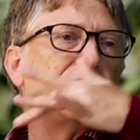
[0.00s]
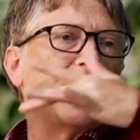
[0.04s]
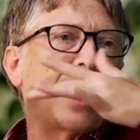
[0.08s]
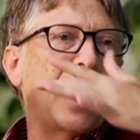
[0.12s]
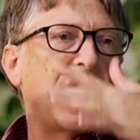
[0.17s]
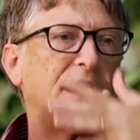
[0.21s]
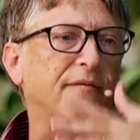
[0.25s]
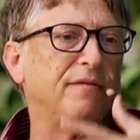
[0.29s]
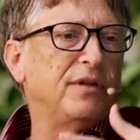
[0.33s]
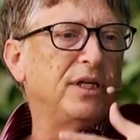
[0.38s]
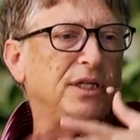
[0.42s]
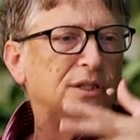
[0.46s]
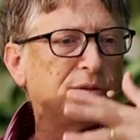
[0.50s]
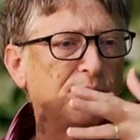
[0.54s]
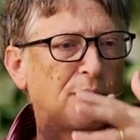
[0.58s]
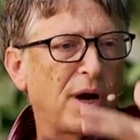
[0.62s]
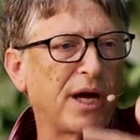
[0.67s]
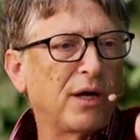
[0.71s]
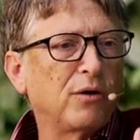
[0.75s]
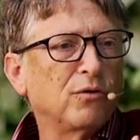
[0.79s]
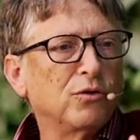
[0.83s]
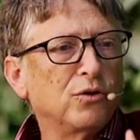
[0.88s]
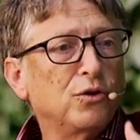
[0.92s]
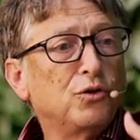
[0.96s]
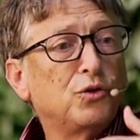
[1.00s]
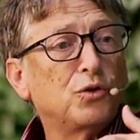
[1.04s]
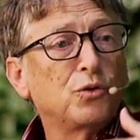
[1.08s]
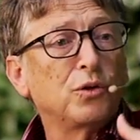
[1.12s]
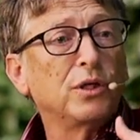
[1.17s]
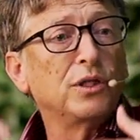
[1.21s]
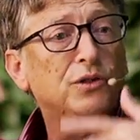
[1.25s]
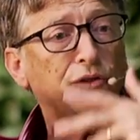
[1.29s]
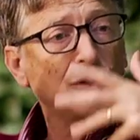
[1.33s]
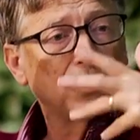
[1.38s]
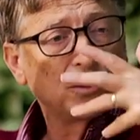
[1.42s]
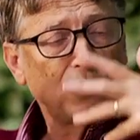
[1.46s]
that have these
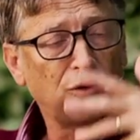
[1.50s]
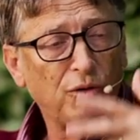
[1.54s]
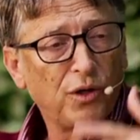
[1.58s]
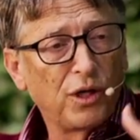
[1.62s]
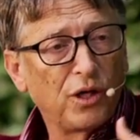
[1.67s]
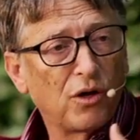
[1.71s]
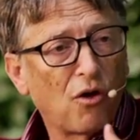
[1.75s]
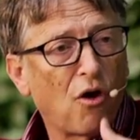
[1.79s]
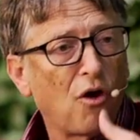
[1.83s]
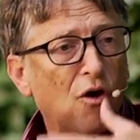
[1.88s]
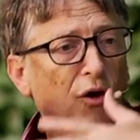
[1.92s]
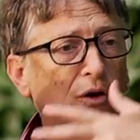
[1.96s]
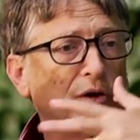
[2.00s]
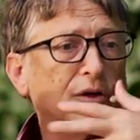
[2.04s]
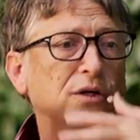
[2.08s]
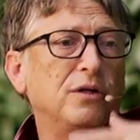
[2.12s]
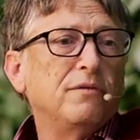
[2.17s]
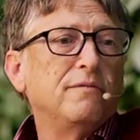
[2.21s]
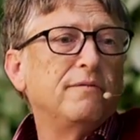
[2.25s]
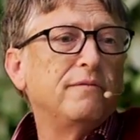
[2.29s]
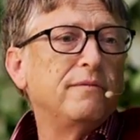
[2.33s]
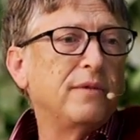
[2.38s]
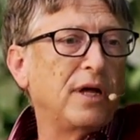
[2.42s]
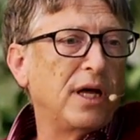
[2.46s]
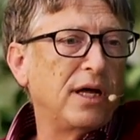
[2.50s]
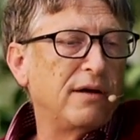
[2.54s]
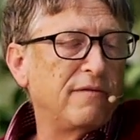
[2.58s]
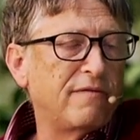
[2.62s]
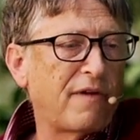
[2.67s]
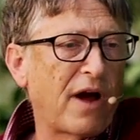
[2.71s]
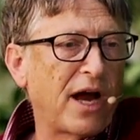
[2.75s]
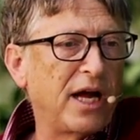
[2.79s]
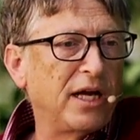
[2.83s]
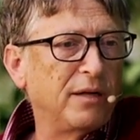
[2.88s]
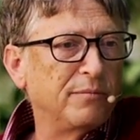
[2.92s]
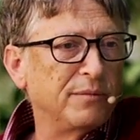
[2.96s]
micronutrients, including iron and
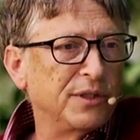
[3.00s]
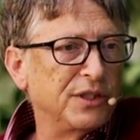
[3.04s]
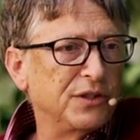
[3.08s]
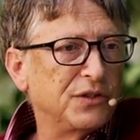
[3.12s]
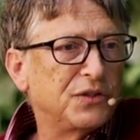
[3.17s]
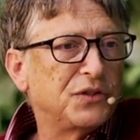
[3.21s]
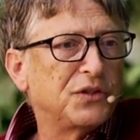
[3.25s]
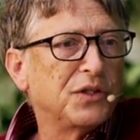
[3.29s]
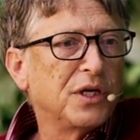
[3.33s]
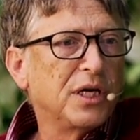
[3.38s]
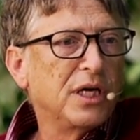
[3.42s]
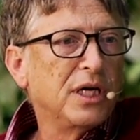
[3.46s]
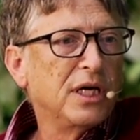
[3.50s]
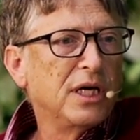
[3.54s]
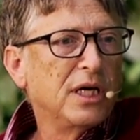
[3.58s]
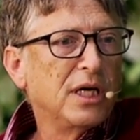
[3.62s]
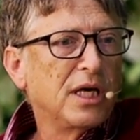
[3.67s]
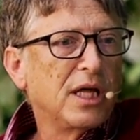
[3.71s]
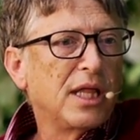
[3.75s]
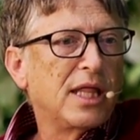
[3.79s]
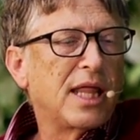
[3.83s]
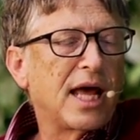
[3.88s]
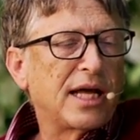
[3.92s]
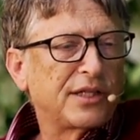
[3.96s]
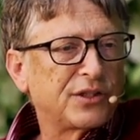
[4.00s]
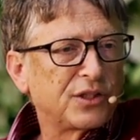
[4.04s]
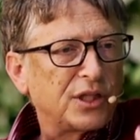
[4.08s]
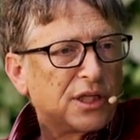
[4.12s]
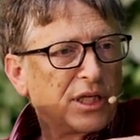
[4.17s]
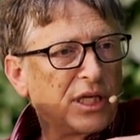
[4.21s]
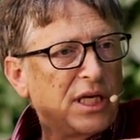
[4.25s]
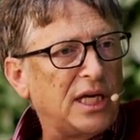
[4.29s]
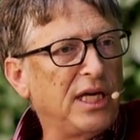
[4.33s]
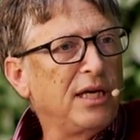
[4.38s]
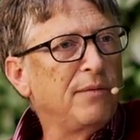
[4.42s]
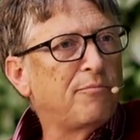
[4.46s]
vitamins, that's a
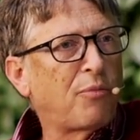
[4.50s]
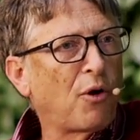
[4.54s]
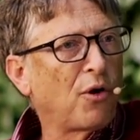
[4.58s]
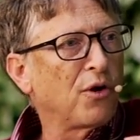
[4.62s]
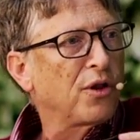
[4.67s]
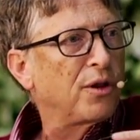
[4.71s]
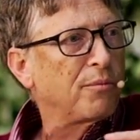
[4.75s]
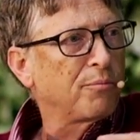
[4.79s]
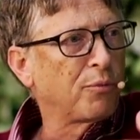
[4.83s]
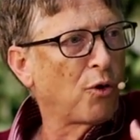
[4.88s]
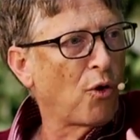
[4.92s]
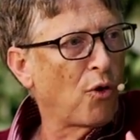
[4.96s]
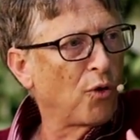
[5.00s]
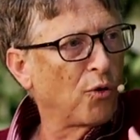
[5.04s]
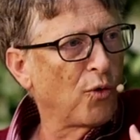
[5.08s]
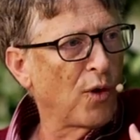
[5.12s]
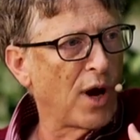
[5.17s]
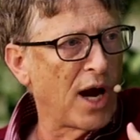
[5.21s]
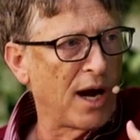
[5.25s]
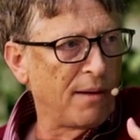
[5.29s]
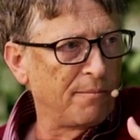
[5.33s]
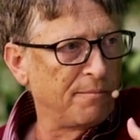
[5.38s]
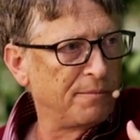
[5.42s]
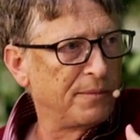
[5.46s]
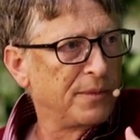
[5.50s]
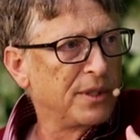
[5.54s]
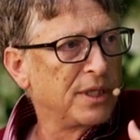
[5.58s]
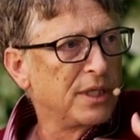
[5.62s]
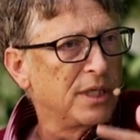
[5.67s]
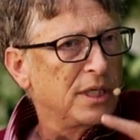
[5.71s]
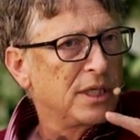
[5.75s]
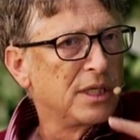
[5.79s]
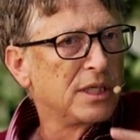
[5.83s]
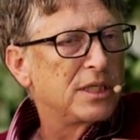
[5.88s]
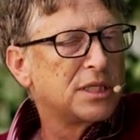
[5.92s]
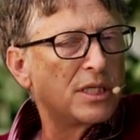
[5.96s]
key part of the program
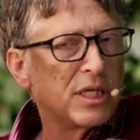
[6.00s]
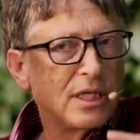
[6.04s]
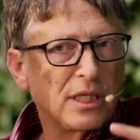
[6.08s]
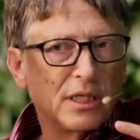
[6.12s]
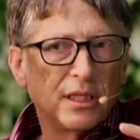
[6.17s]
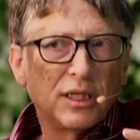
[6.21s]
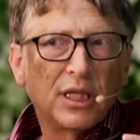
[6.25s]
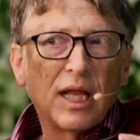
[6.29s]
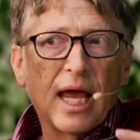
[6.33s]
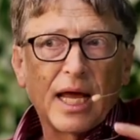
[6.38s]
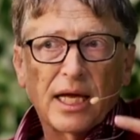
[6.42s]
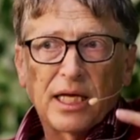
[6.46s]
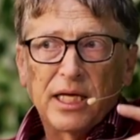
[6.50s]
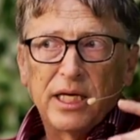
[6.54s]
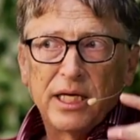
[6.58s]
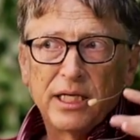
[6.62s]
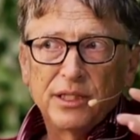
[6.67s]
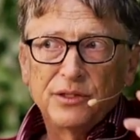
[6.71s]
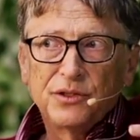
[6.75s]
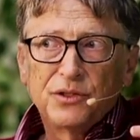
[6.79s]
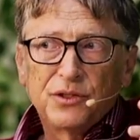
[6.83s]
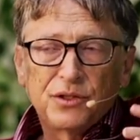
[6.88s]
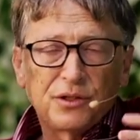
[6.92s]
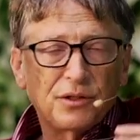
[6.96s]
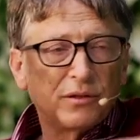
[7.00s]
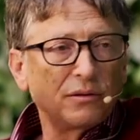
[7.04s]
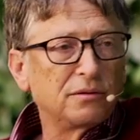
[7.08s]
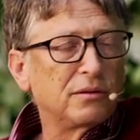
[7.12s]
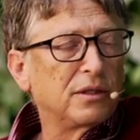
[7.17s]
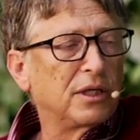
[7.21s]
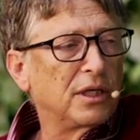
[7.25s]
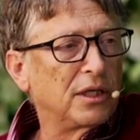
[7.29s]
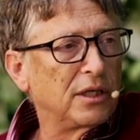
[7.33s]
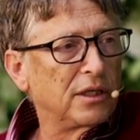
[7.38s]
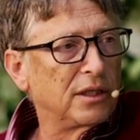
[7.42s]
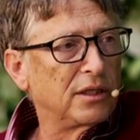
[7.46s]
to let kids
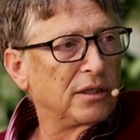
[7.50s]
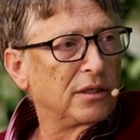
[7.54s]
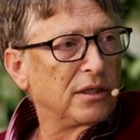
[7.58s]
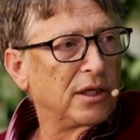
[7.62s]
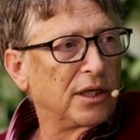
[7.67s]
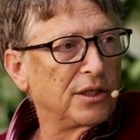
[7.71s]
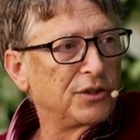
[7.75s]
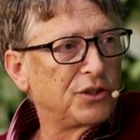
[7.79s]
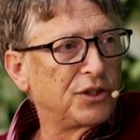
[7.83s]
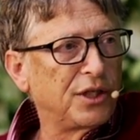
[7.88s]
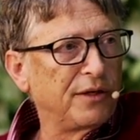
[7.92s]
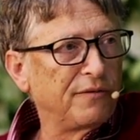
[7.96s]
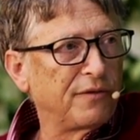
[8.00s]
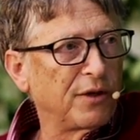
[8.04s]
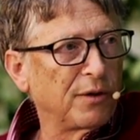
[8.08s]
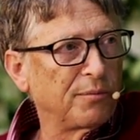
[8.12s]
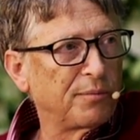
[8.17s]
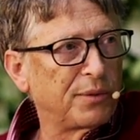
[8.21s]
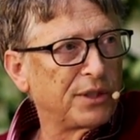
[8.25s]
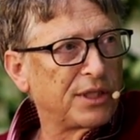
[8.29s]
achieve their potential.